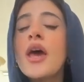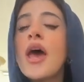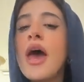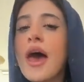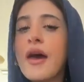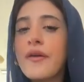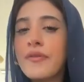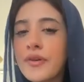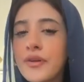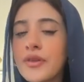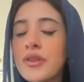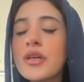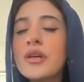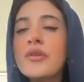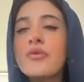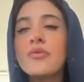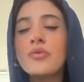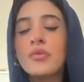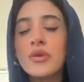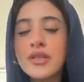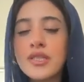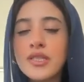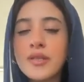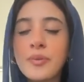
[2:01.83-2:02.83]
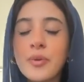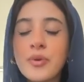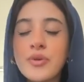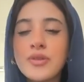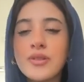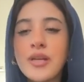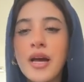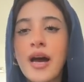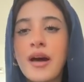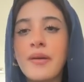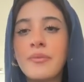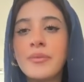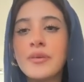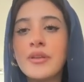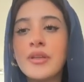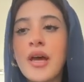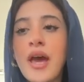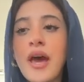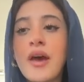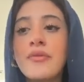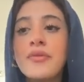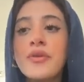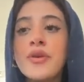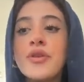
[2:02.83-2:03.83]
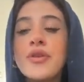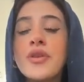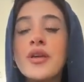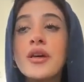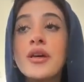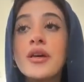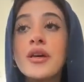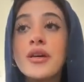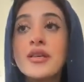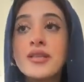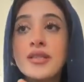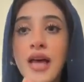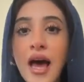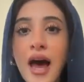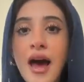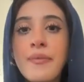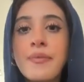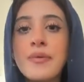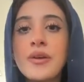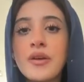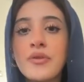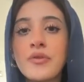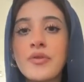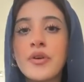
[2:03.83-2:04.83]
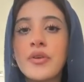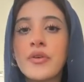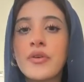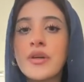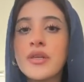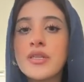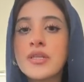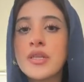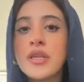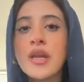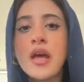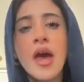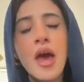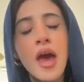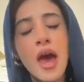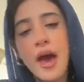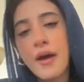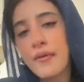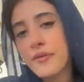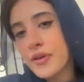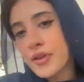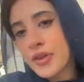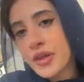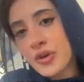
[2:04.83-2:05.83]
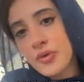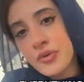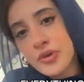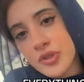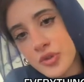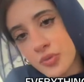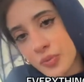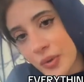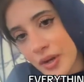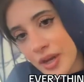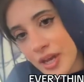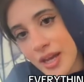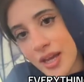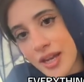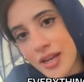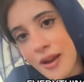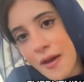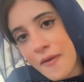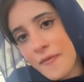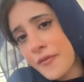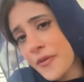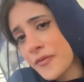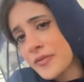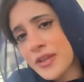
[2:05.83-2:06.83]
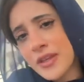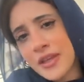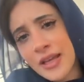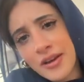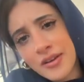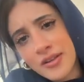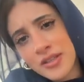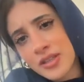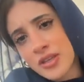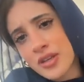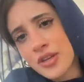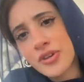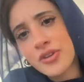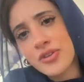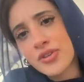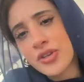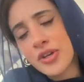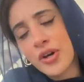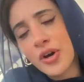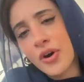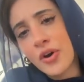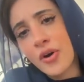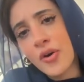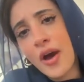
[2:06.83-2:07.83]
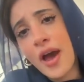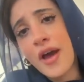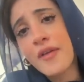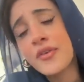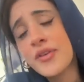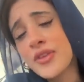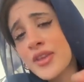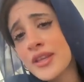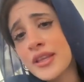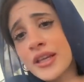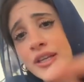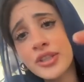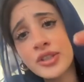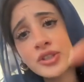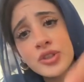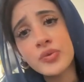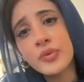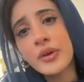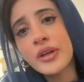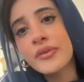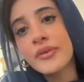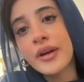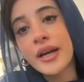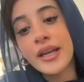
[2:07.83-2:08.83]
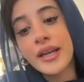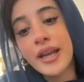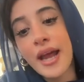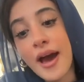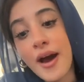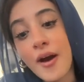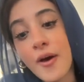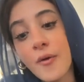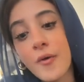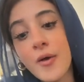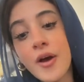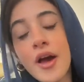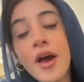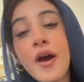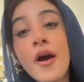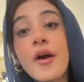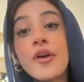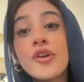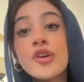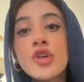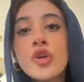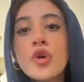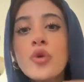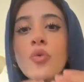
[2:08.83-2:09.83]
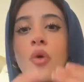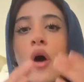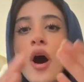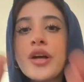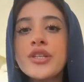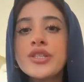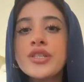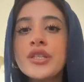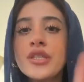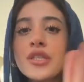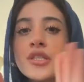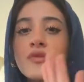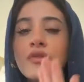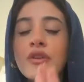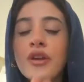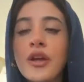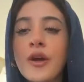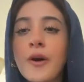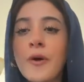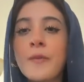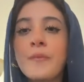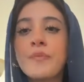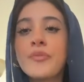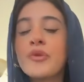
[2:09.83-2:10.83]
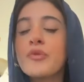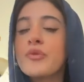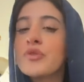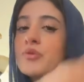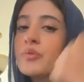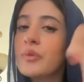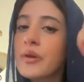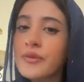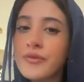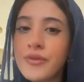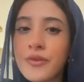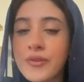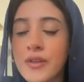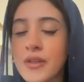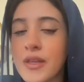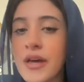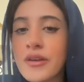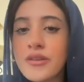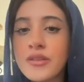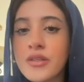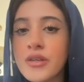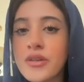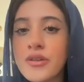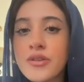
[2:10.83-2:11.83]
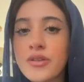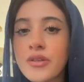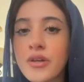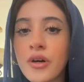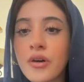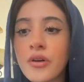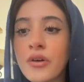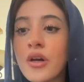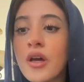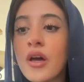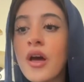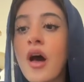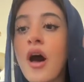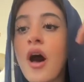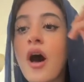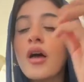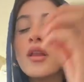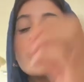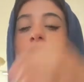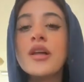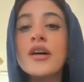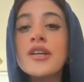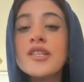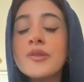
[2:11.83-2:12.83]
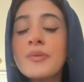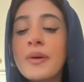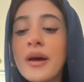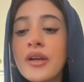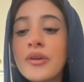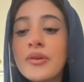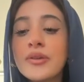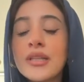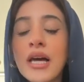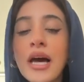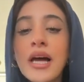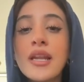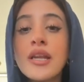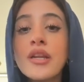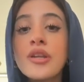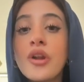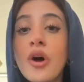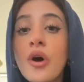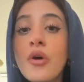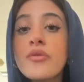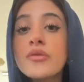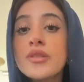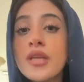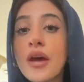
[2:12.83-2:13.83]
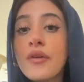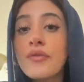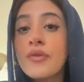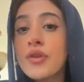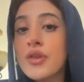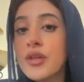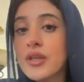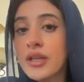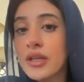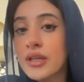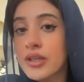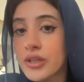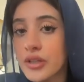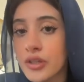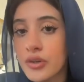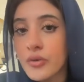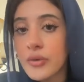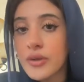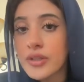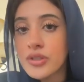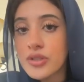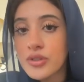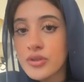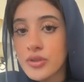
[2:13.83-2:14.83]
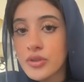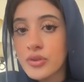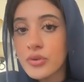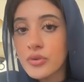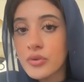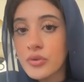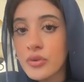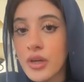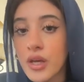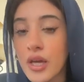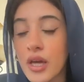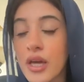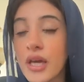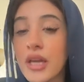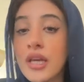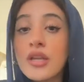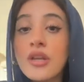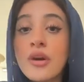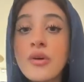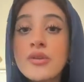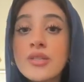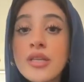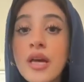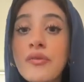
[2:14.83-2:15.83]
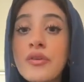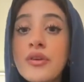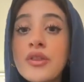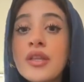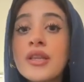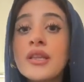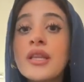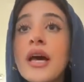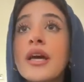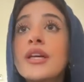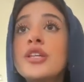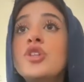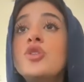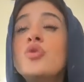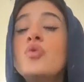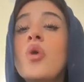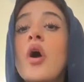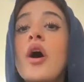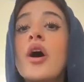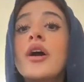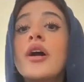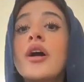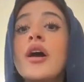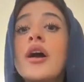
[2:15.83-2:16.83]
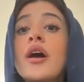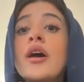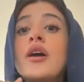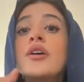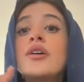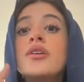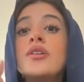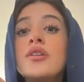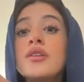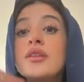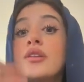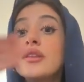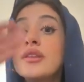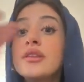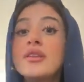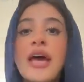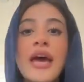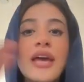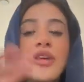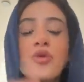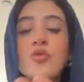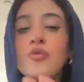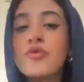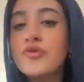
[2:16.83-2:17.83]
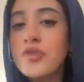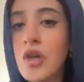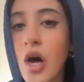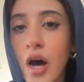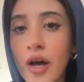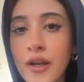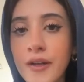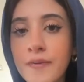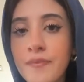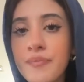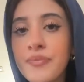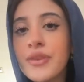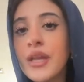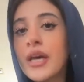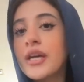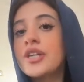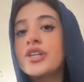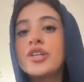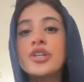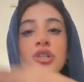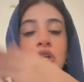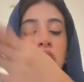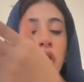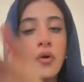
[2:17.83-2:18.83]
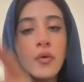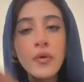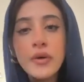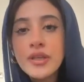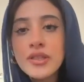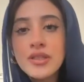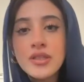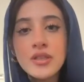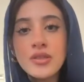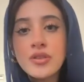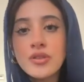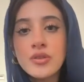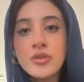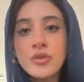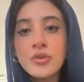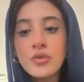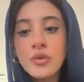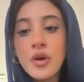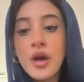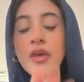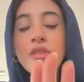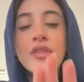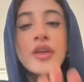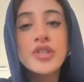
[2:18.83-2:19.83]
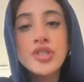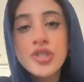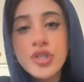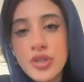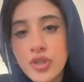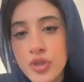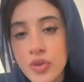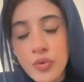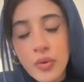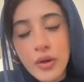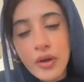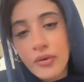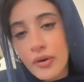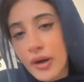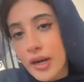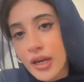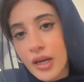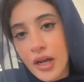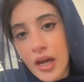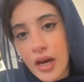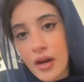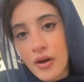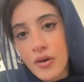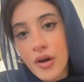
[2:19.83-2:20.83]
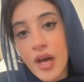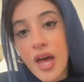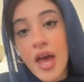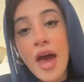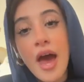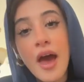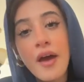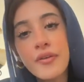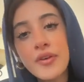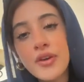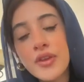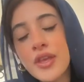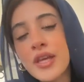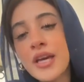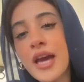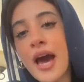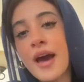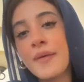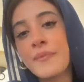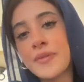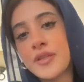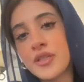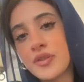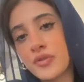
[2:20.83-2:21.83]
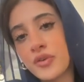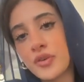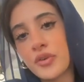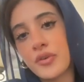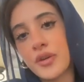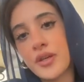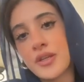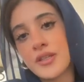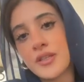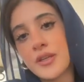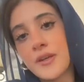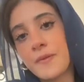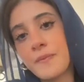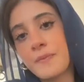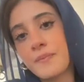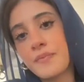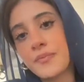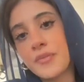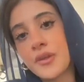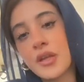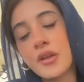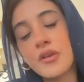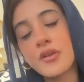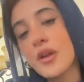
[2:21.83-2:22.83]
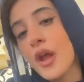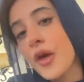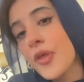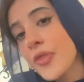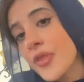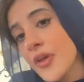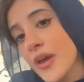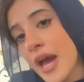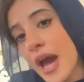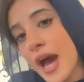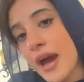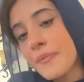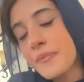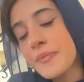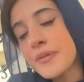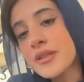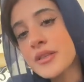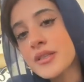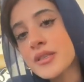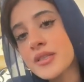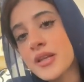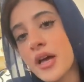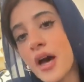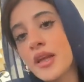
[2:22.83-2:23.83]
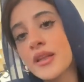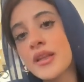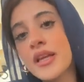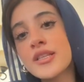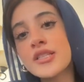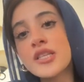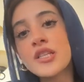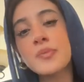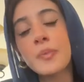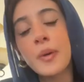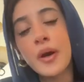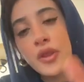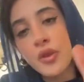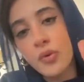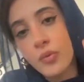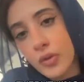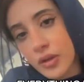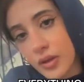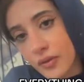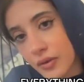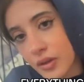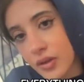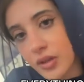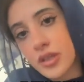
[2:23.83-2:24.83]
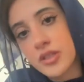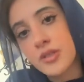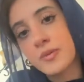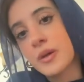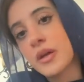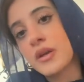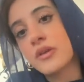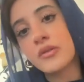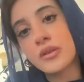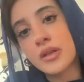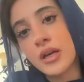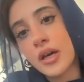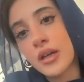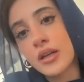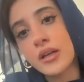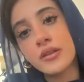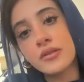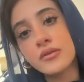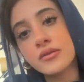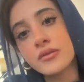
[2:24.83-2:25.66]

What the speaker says: Everything was supposed to happen. Everything is happening for a reason. Everything was written 50,000 years ago. Everything that you're doing right now, you watching this video, was written 50,000 years ago. Allah subhanahu wa ta'ala knows everything that you're going to do. He knows everything that you've done, that you're going to do, that you're doing right now. Everything happens for a reason. Nothing happens unless it's by the will of Allah subhanahu wa ta'ala.